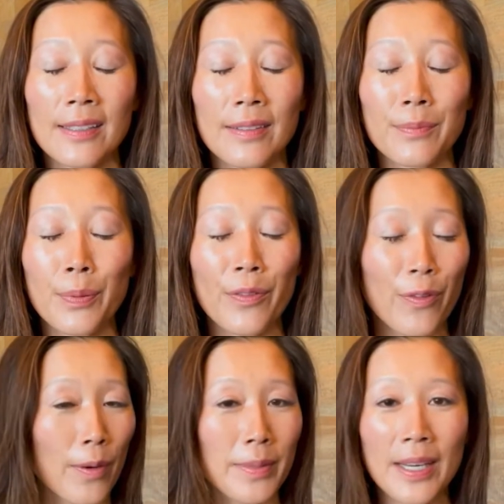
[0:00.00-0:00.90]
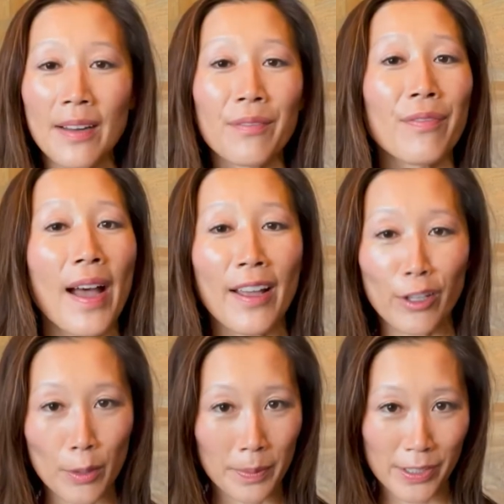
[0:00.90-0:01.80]
performed an
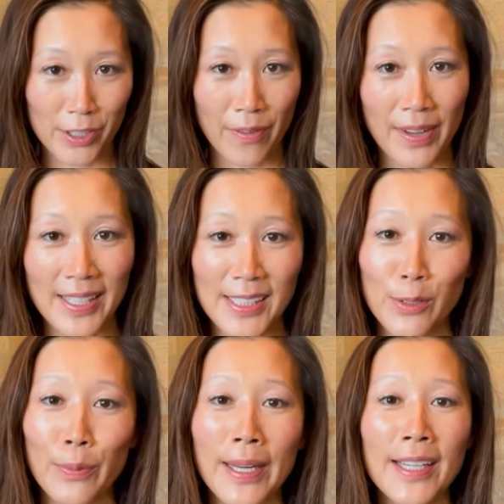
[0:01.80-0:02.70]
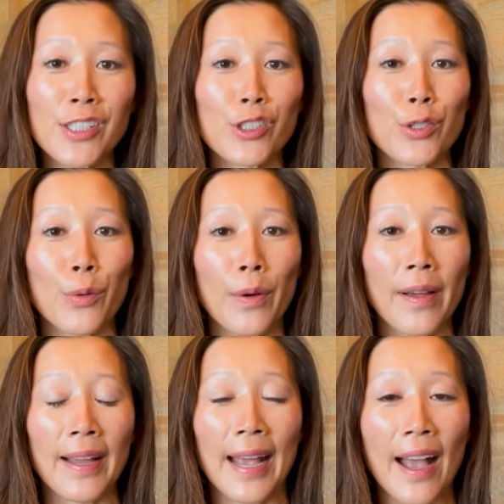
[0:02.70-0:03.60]
invaluable service. We
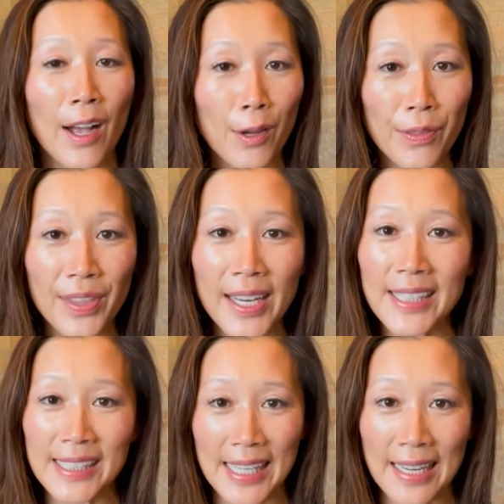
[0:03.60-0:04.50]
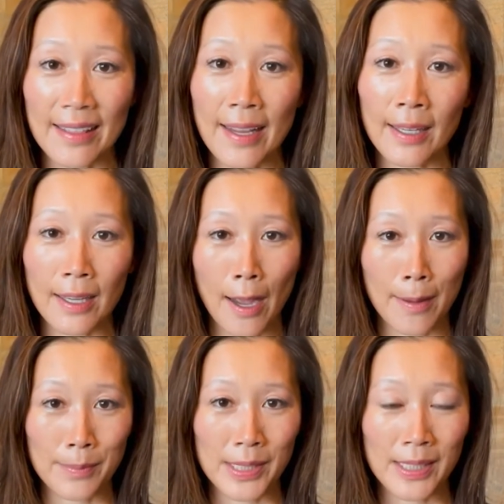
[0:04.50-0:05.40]
enjoy healthy teeth and
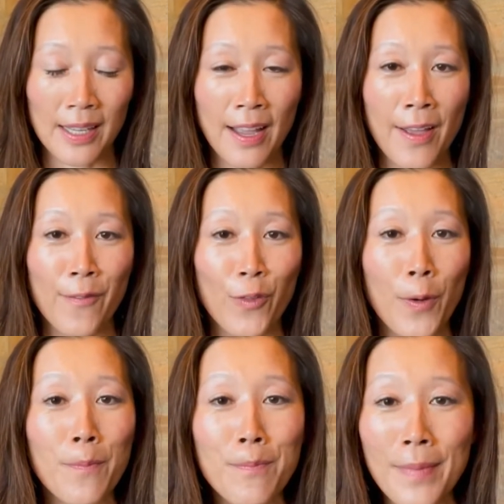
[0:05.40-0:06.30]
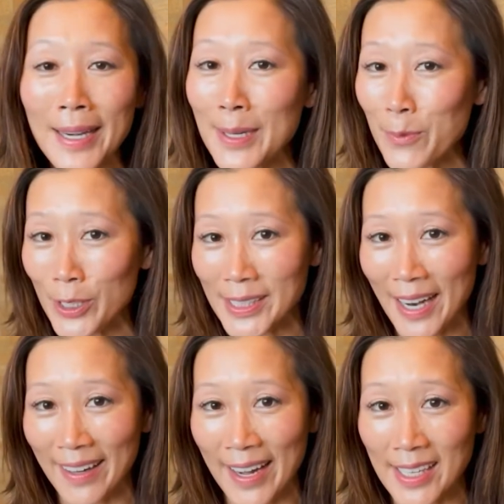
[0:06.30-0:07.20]
gums for many more
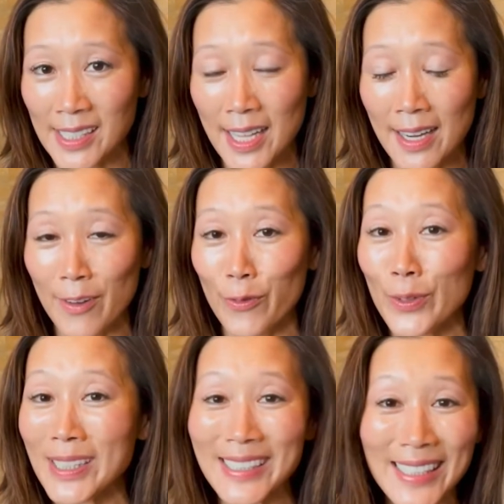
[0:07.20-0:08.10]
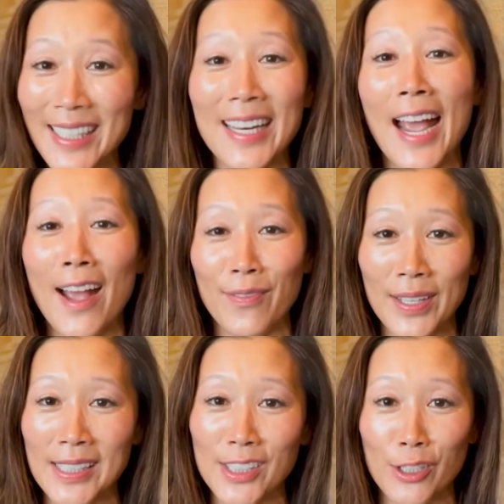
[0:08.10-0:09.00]
decades than if we didn't have
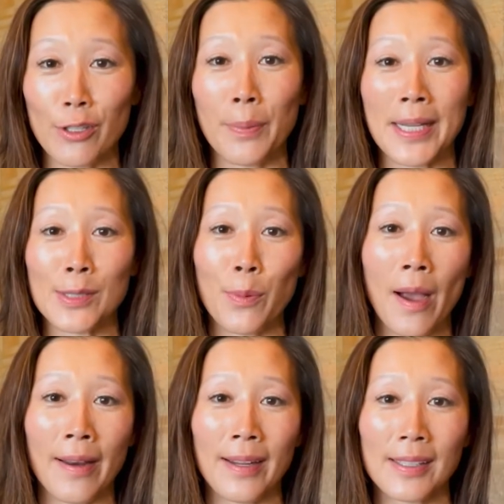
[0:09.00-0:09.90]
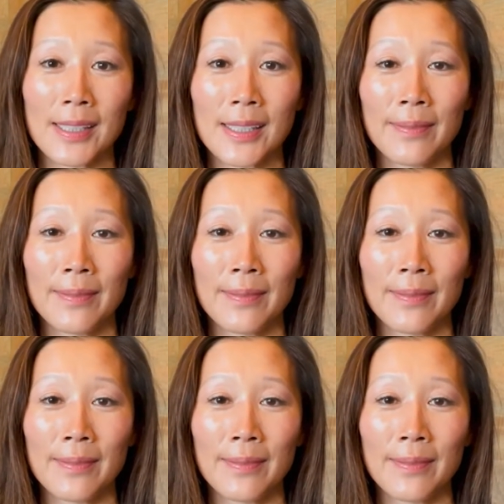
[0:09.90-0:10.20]
these toothpaste products.